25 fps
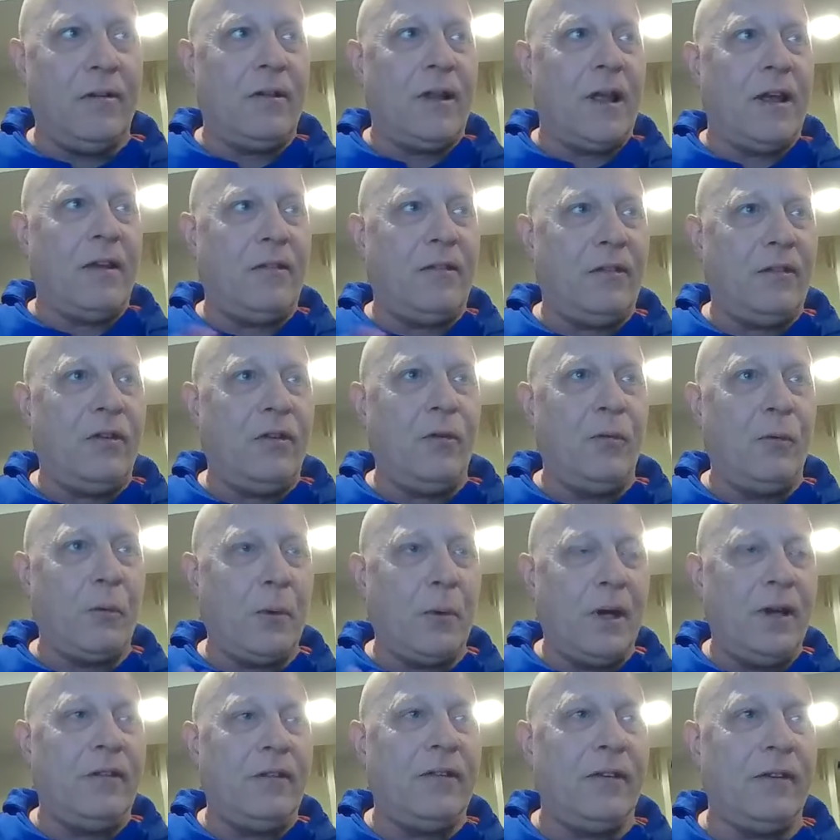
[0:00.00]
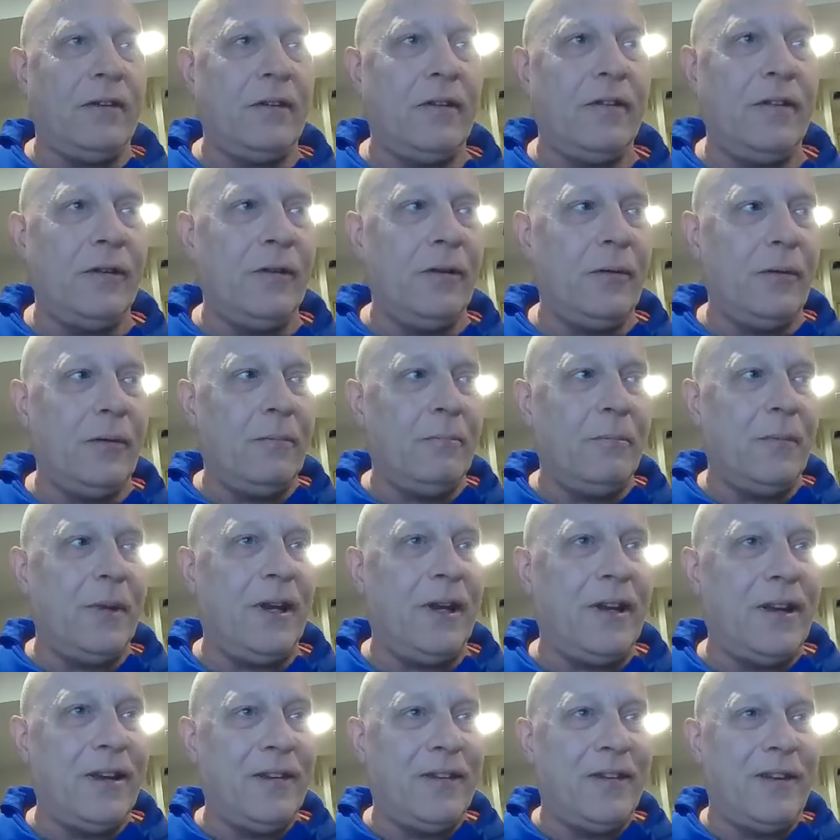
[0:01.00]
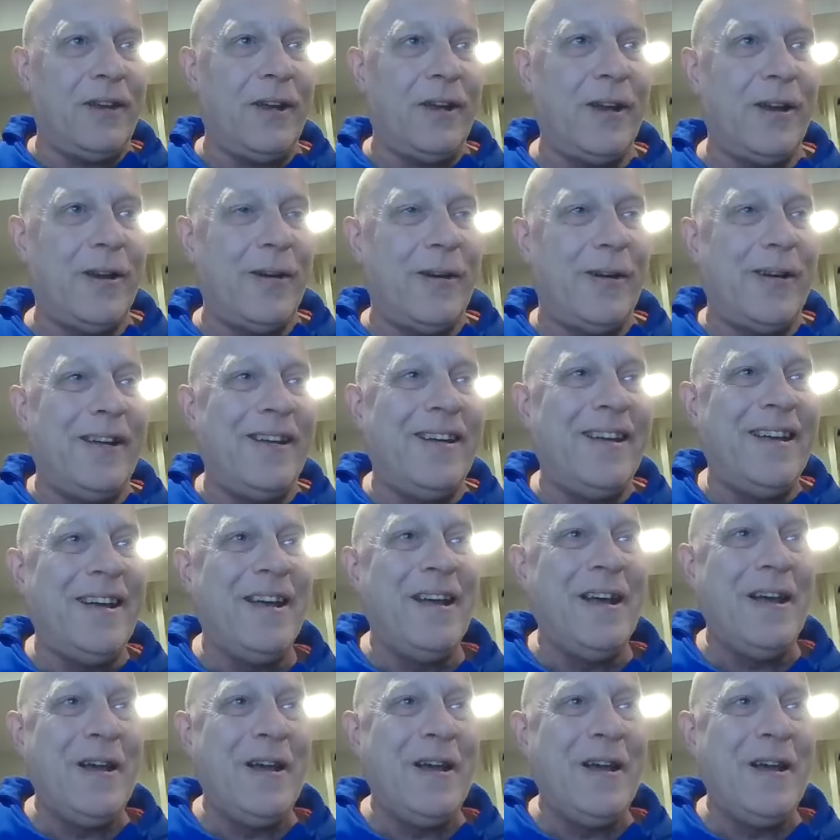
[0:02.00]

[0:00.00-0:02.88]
that's too recent to be considered